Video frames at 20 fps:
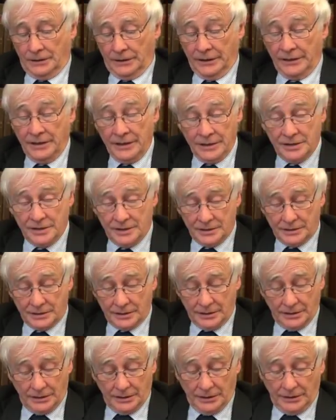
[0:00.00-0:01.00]
It
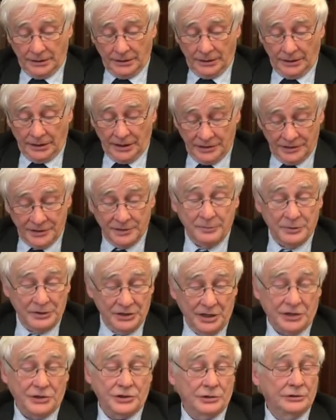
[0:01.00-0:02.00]
has the
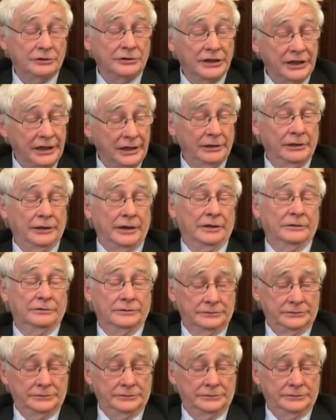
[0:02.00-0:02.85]
potential to kill you,